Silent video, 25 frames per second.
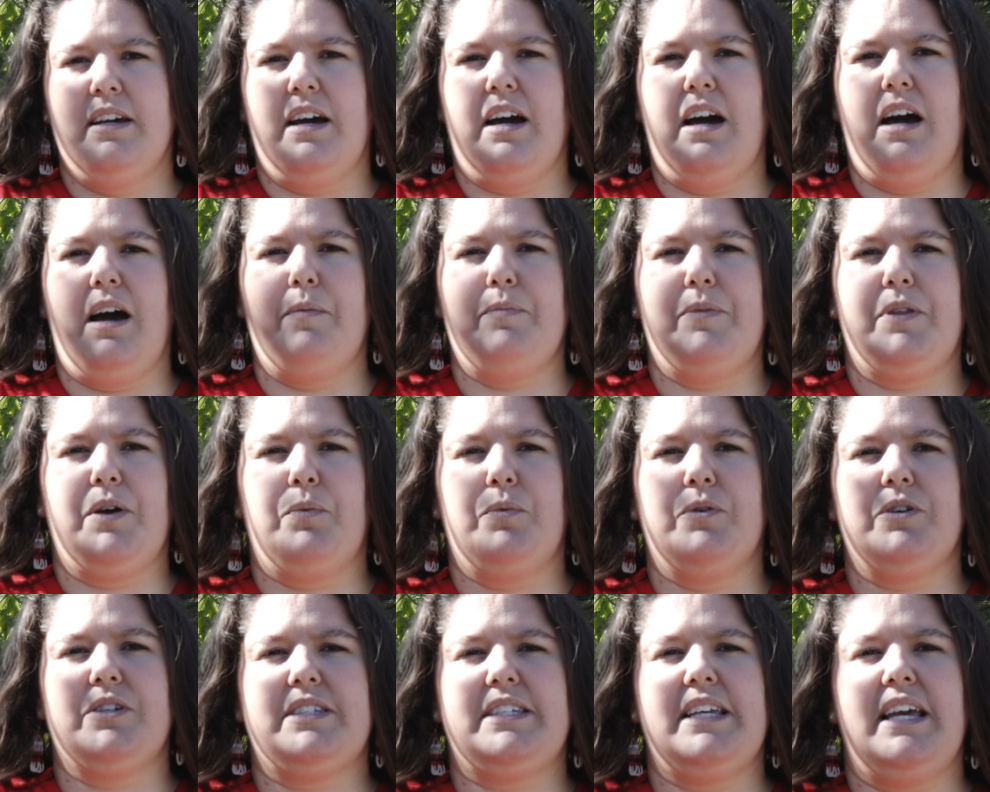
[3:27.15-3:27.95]
that
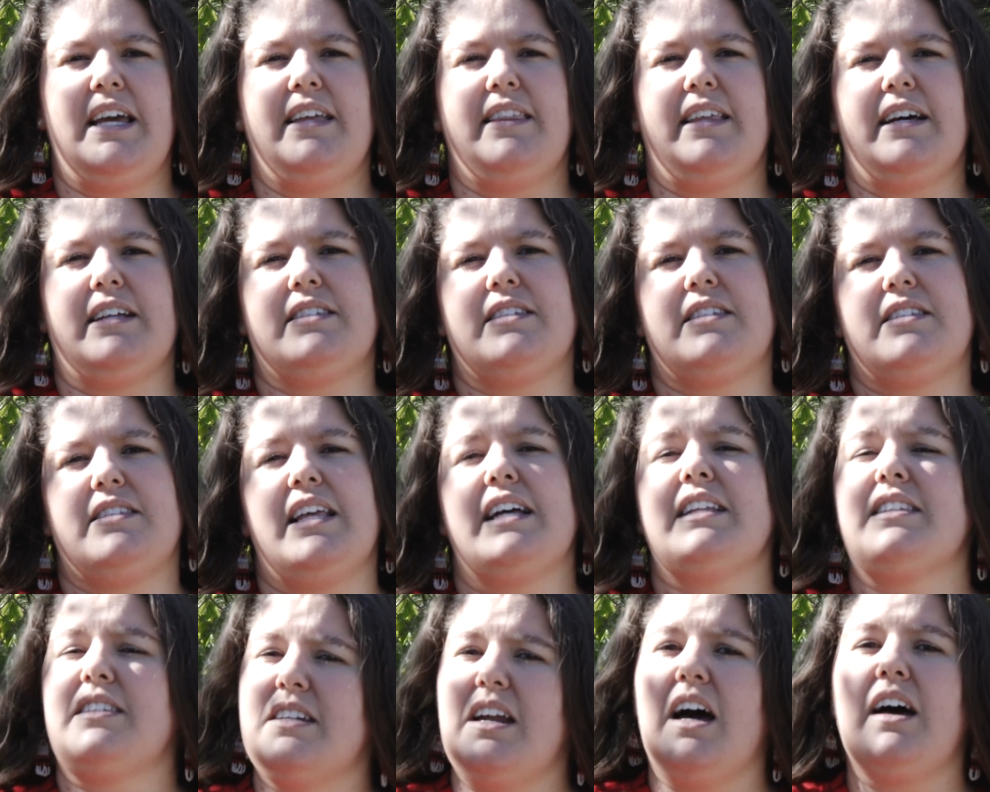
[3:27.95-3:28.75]
will say
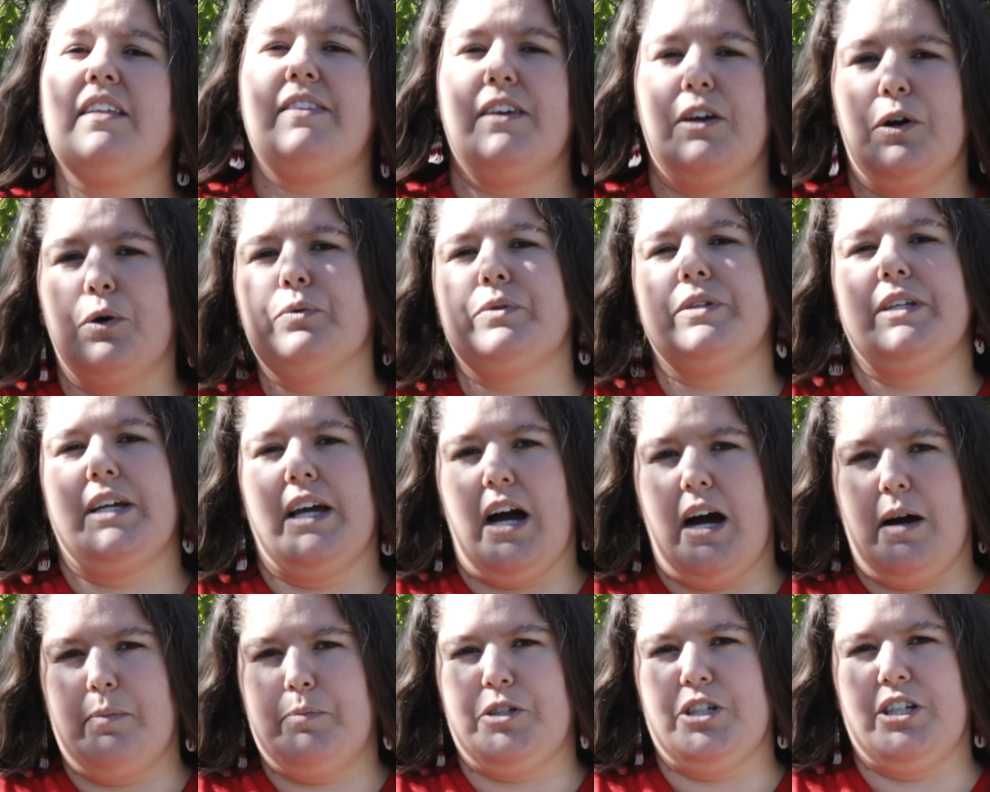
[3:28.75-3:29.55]
that's not the only
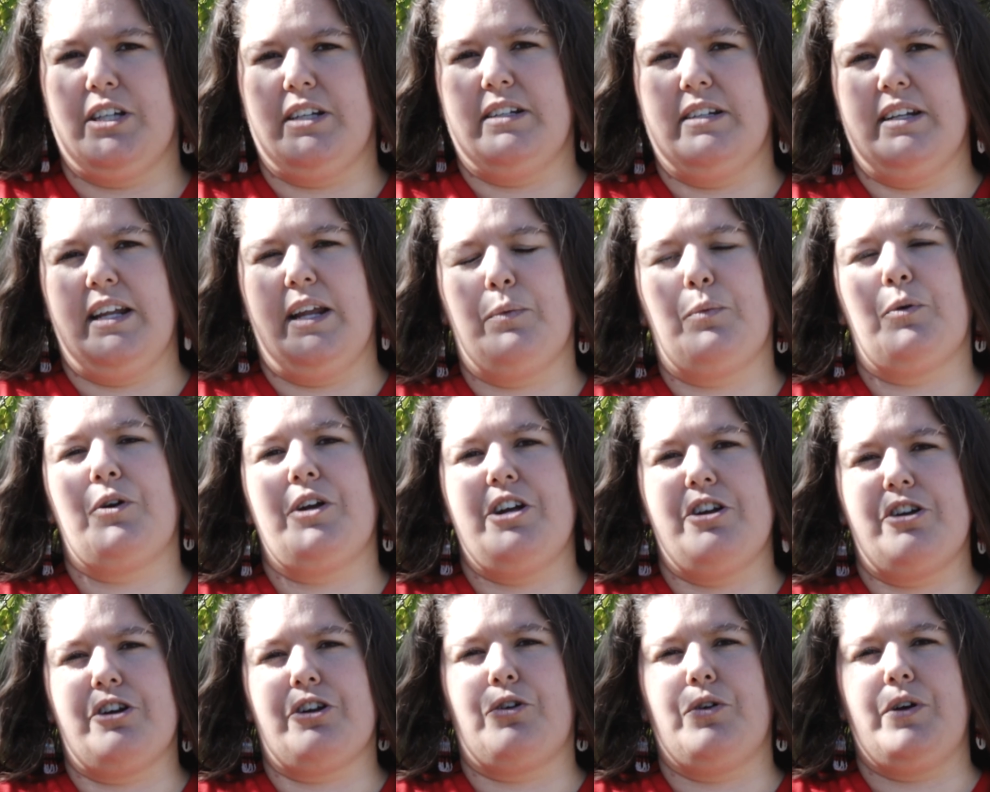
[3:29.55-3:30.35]
option, and we're
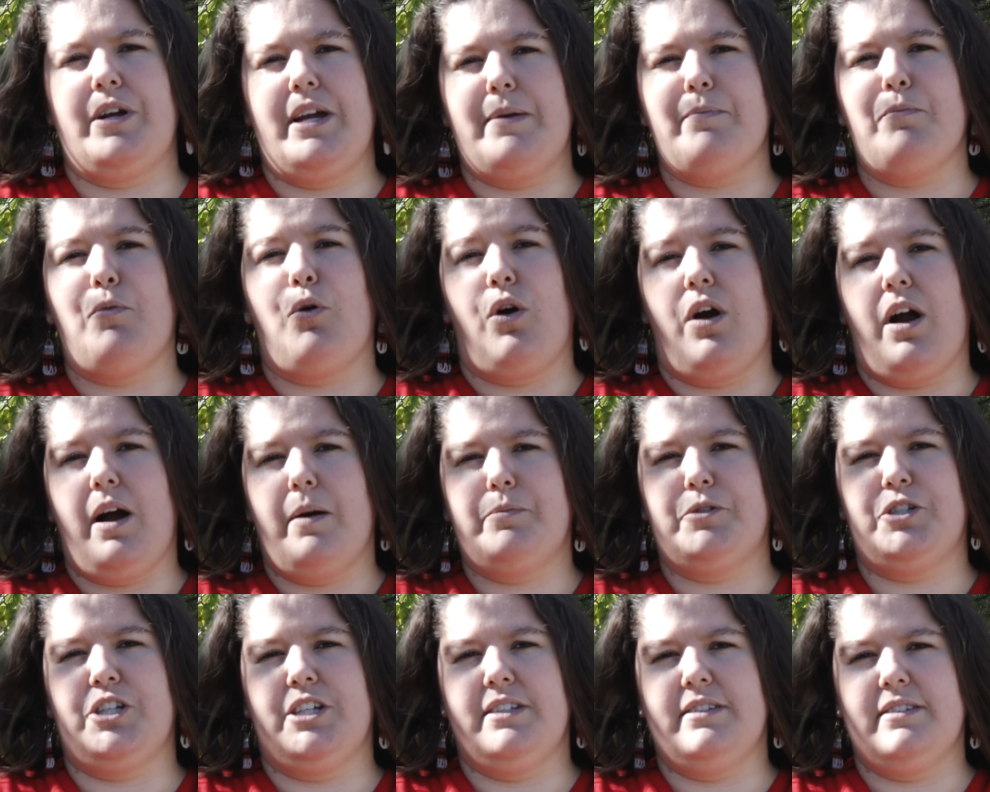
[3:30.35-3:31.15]
here to create more
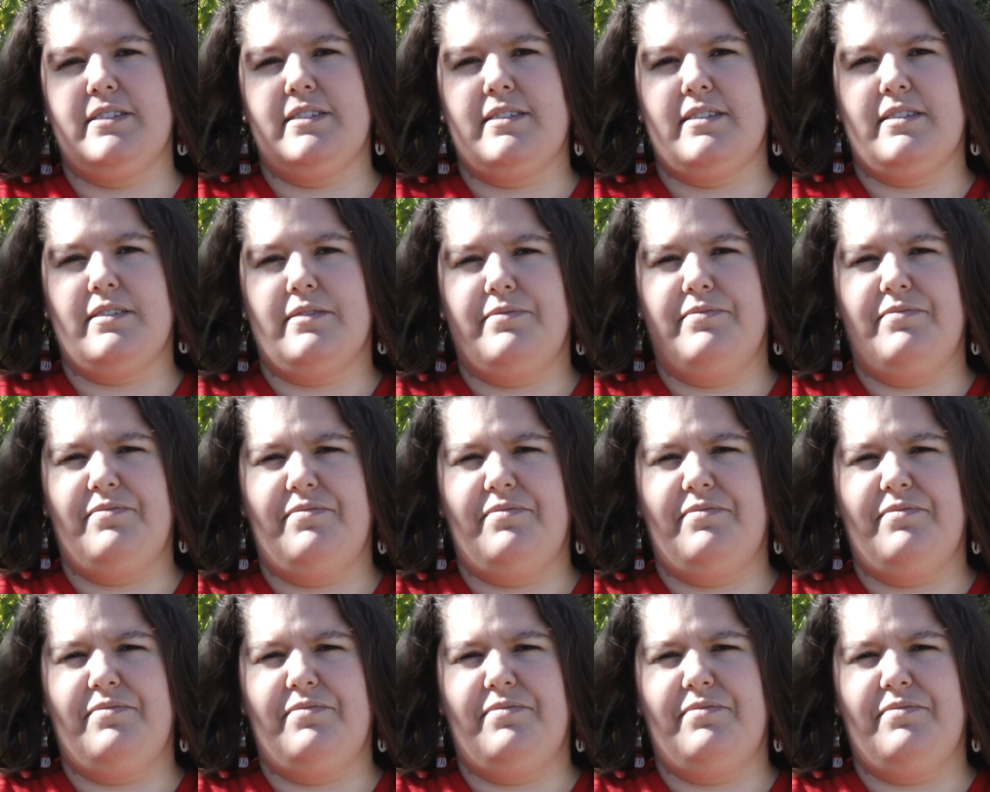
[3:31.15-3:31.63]
options.